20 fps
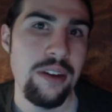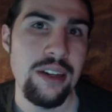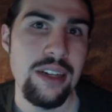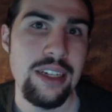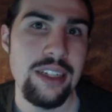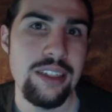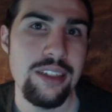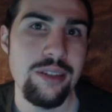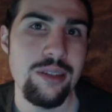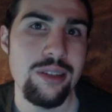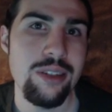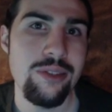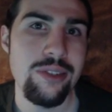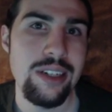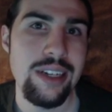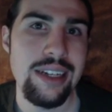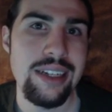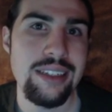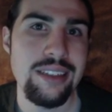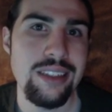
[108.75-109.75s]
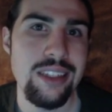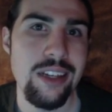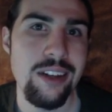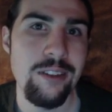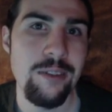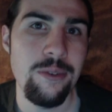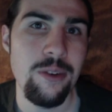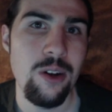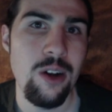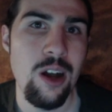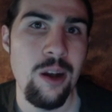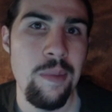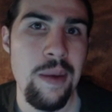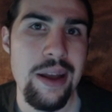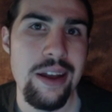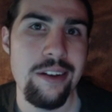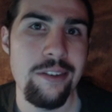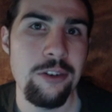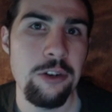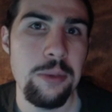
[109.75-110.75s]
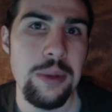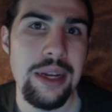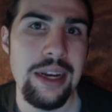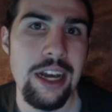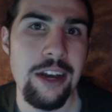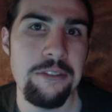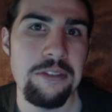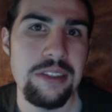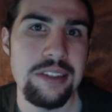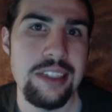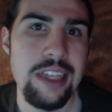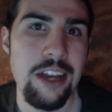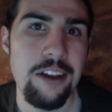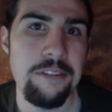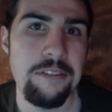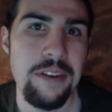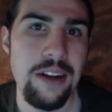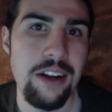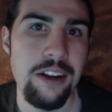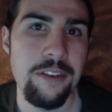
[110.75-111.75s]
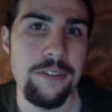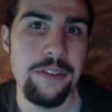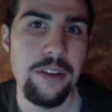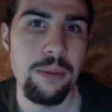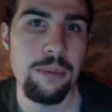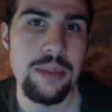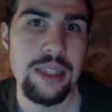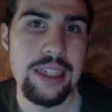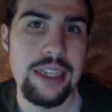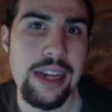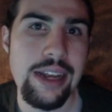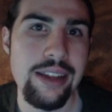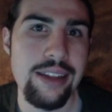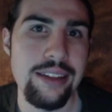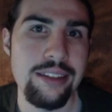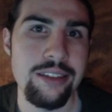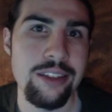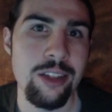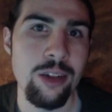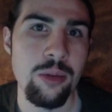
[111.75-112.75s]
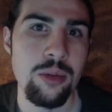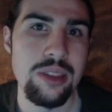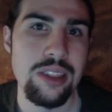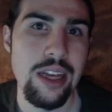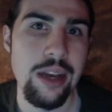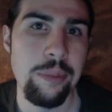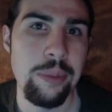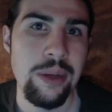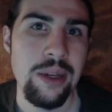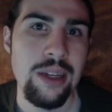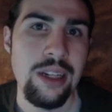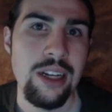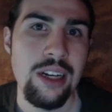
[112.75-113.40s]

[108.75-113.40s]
until the release of Omega Ruby and Alpha Sapphire from the day this goes up.